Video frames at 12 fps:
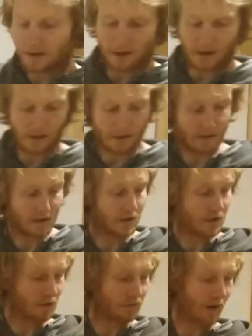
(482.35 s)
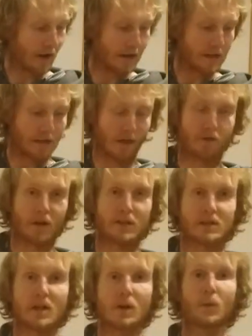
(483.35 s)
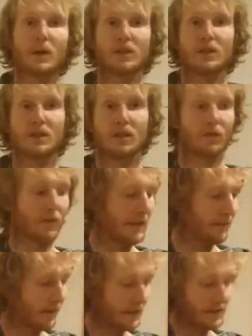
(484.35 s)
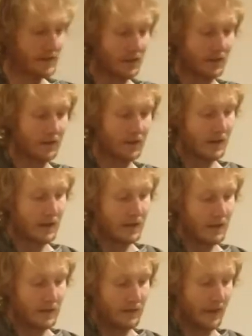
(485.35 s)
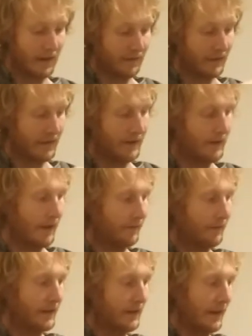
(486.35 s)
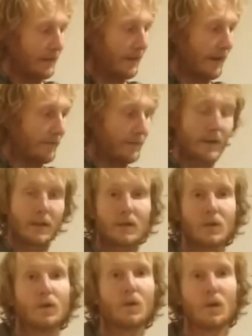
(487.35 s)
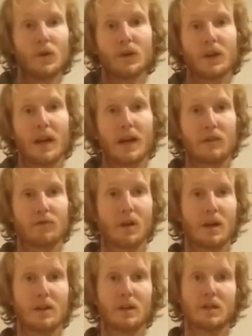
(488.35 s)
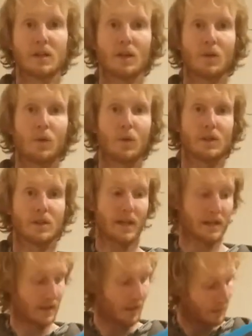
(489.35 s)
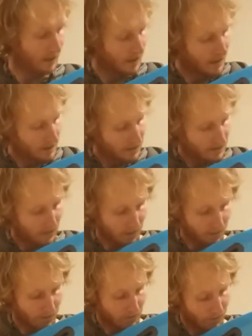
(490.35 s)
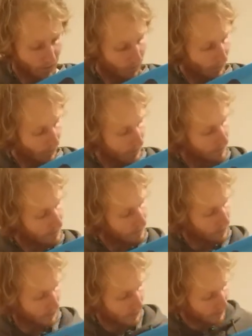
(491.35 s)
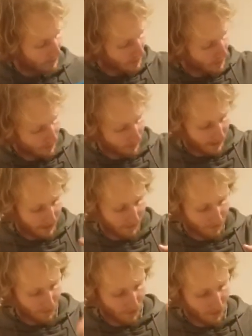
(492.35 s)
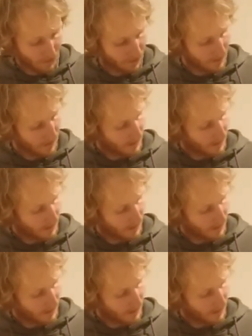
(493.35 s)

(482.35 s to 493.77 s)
So you can ride it as a thruster, which is 3 fins, so that fin, and that fin, or you can ride it as a quad setup. So 1, 2, 3, 4.